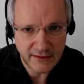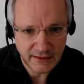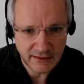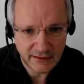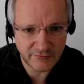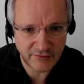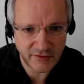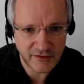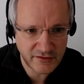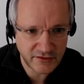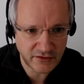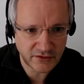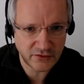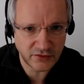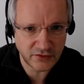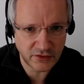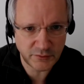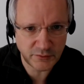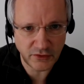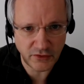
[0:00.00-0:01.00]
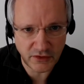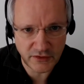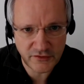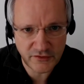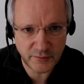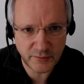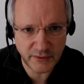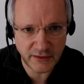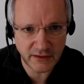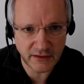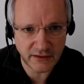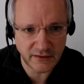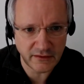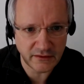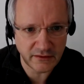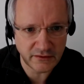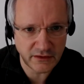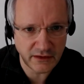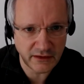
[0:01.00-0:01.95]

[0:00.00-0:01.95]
investor could also be an